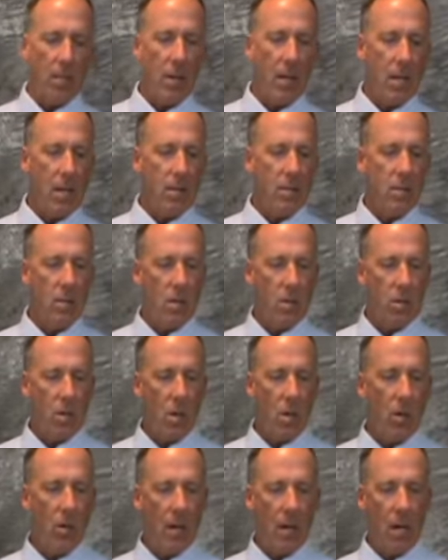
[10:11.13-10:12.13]
a piece to
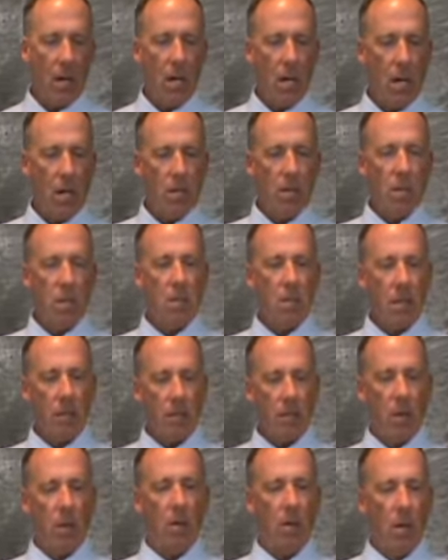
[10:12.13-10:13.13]
show a halt in
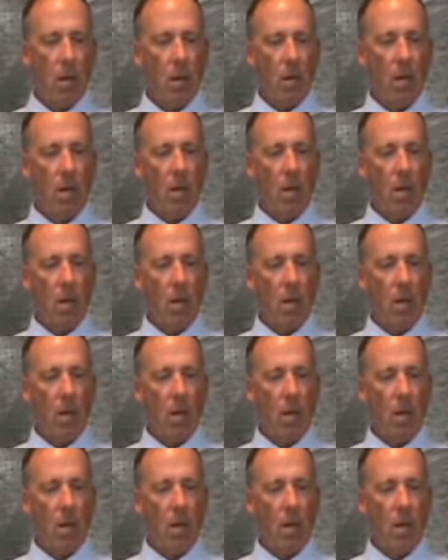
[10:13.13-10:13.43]
tempo.